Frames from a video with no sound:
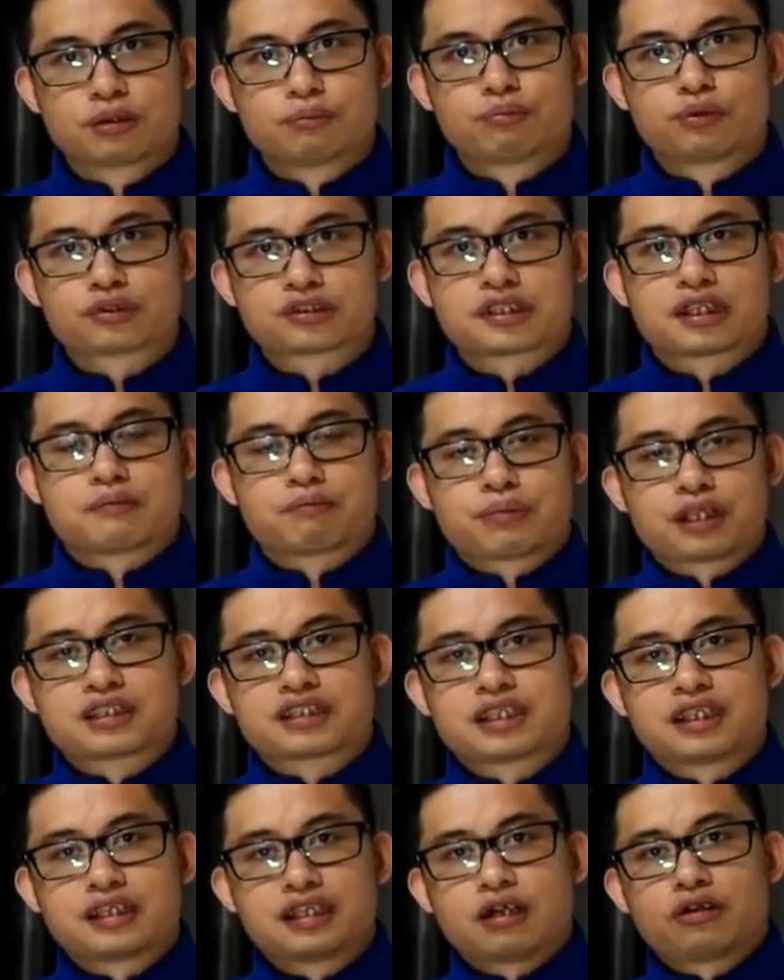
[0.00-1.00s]
books and
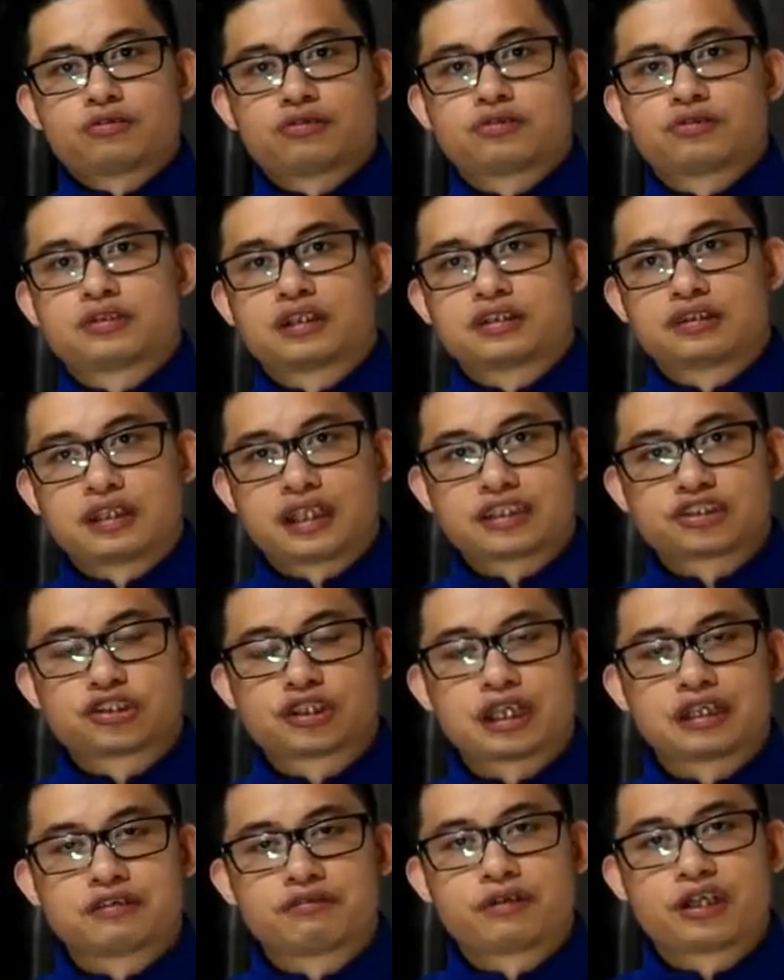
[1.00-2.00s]
passing down to the next
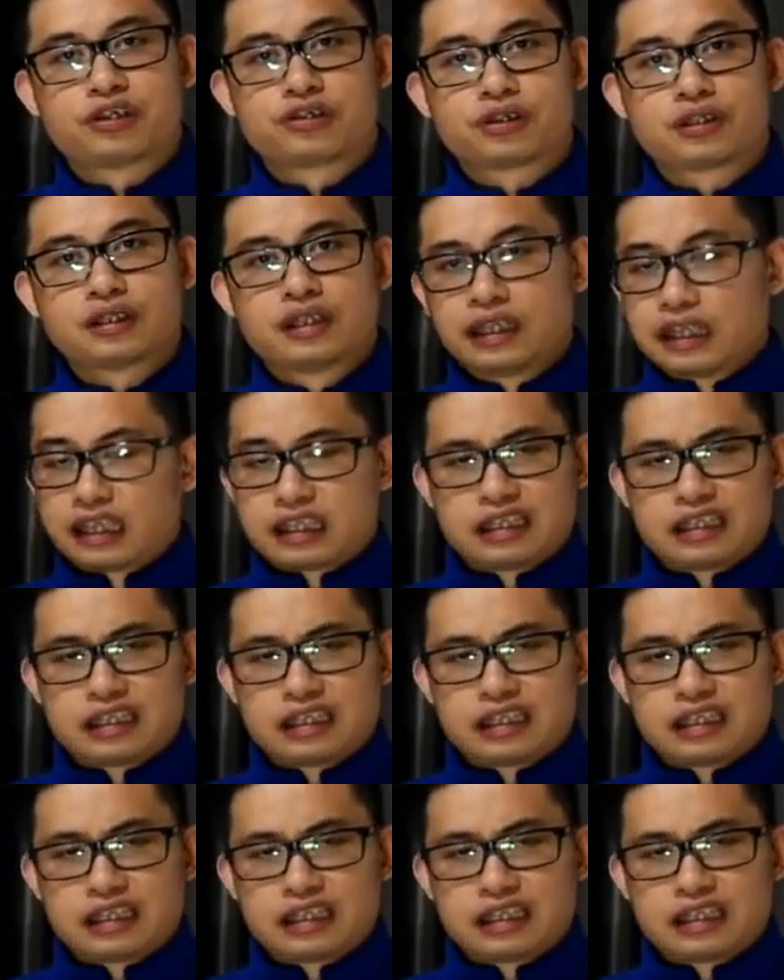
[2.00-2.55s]
generation.